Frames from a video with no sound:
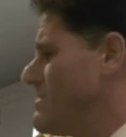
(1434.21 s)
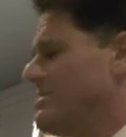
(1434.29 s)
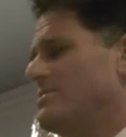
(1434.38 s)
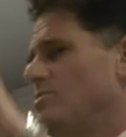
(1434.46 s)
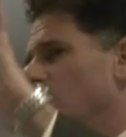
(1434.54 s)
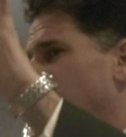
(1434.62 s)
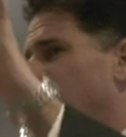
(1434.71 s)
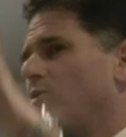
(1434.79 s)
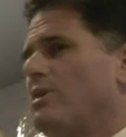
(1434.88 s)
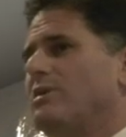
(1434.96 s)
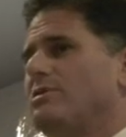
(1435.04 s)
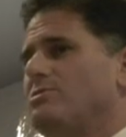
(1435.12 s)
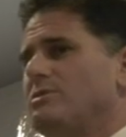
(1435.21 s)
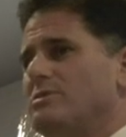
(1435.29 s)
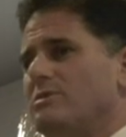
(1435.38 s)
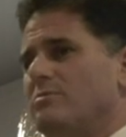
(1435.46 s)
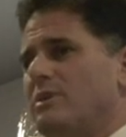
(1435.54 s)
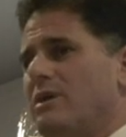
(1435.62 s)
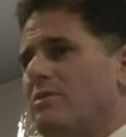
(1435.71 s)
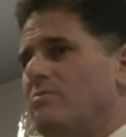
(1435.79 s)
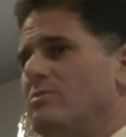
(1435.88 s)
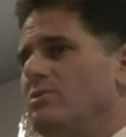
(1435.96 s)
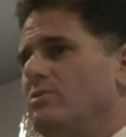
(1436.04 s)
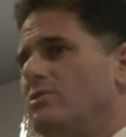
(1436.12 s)
I said there were four countries that have been on
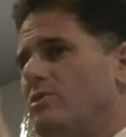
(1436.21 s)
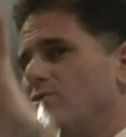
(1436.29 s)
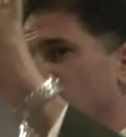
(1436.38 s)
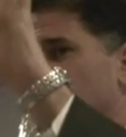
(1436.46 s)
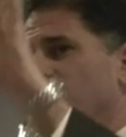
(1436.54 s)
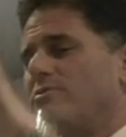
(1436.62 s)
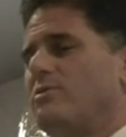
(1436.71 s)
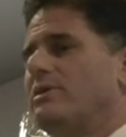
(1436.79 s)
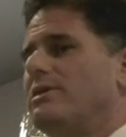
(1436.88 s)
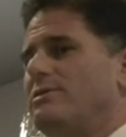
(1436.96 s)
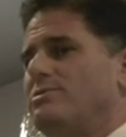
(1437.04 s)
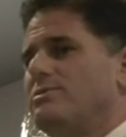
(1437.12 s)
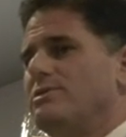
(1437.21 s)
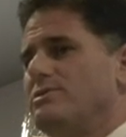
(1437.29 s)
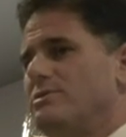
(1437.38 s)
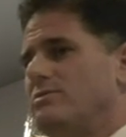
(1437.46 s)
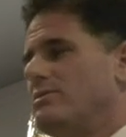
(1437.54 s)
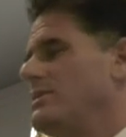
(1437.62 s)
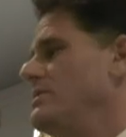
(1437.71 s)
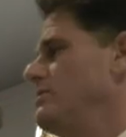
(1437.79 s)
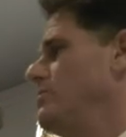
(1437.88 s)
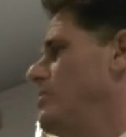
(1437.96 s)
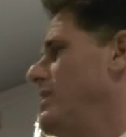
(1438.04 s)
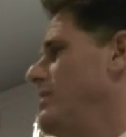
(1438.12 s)
the moon. Those are the four countries that are
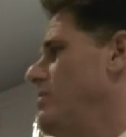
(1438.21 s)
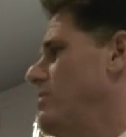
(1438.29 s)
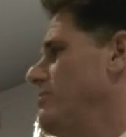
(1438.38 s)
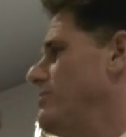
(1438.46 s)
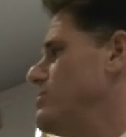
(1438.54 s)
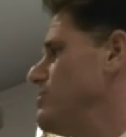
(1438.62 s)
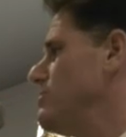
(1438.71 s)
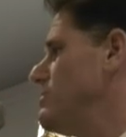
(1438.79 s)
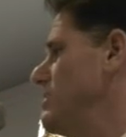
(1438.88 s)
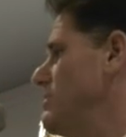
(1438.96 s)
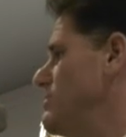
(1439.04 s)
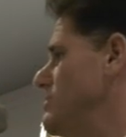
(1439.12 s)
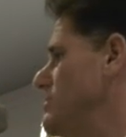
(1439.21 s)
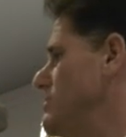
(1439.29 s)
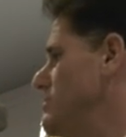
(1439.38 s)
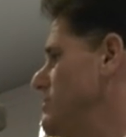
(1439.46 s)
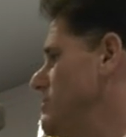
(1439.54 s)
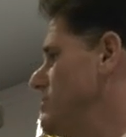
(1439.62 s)
leading the way in artificial intelligence.